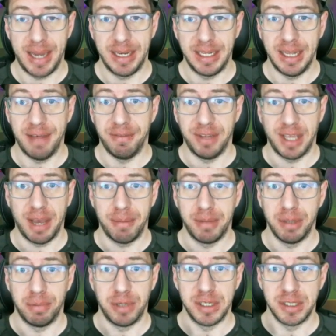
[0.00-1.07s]
leveling
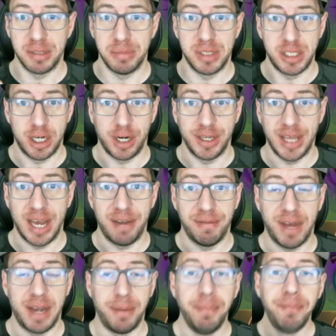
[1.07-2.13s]
up the prisms during that
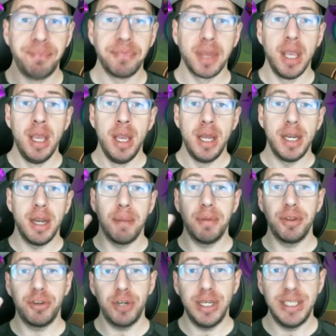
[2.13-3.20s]
event.
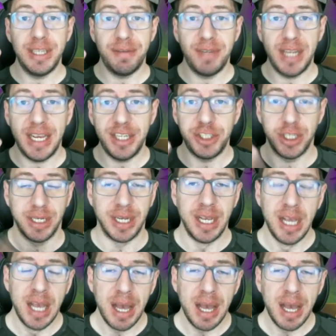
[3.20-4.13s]
Number three, Divination.